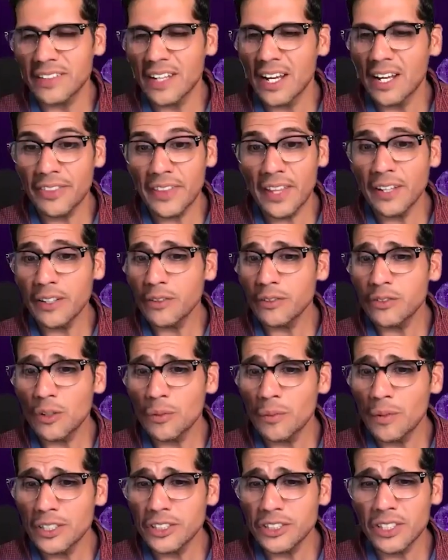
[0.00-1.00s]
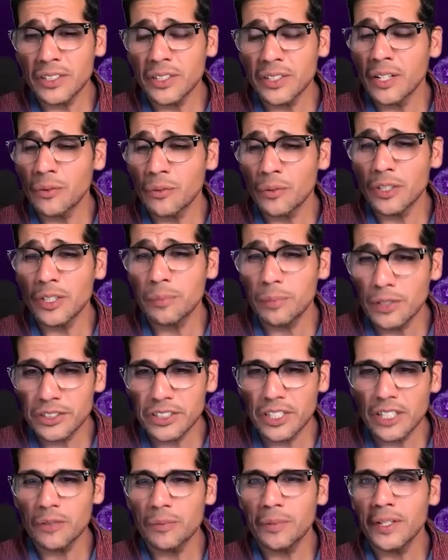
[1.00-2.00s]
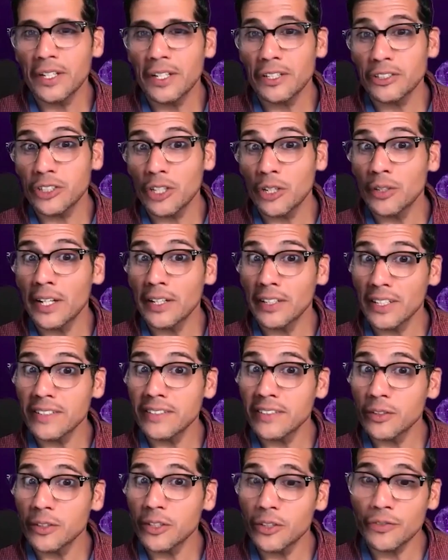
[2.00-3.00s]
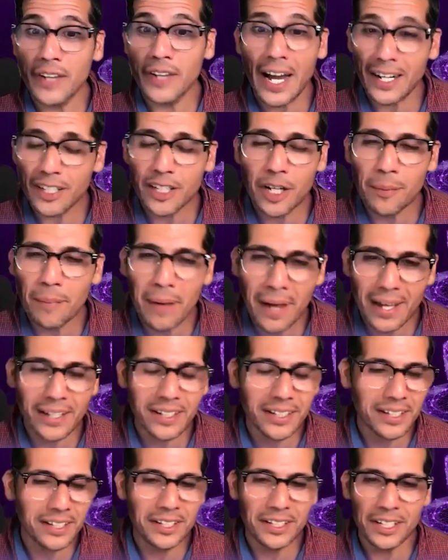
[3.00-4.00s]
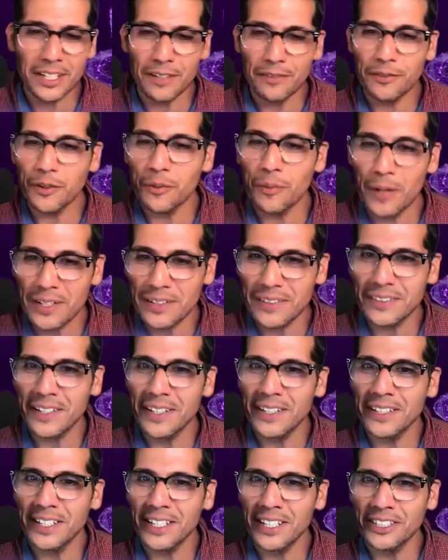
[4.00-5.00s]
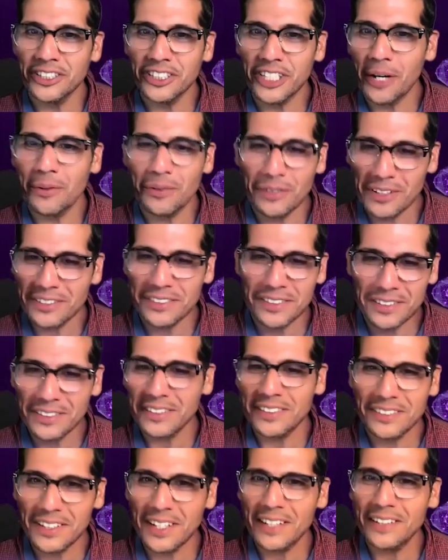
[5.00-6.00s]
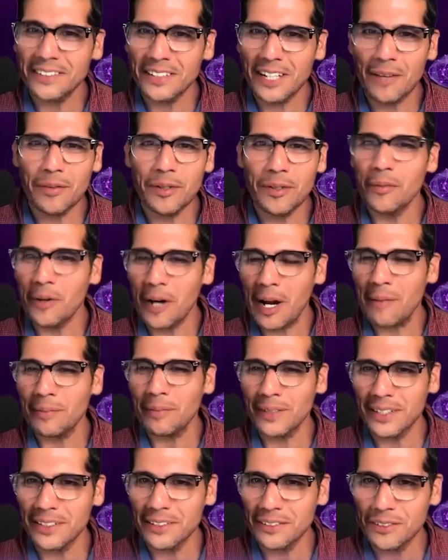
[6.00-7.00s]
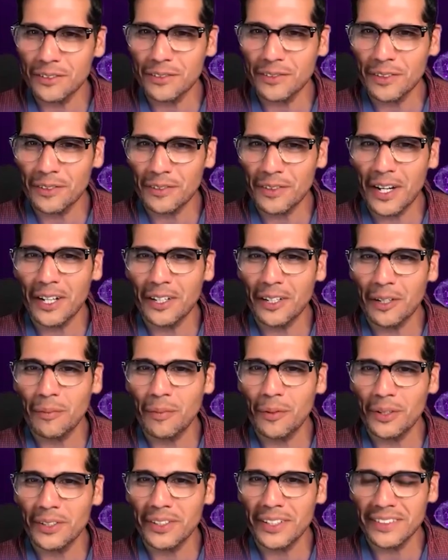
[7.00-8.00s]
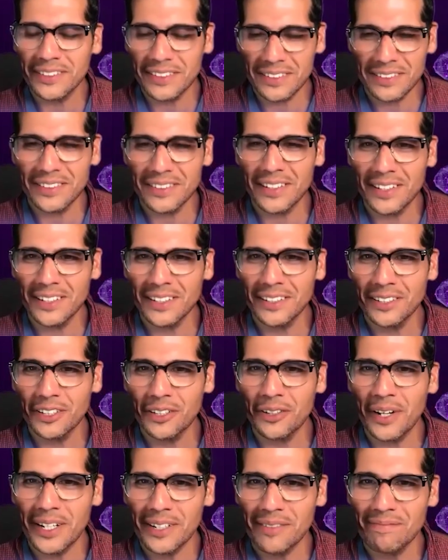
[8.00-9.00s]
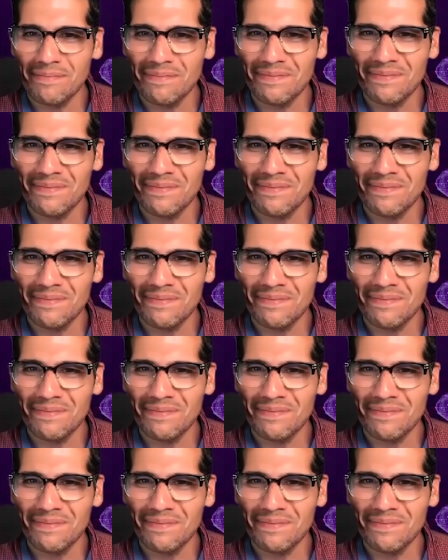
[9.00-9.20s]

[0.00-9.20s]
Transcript: Scott. Thank you so much and really appreciate you being on the show. Now, listen, you've got to come back in a few months and share with us the success and how many more applicants you've gotten on board. This is great.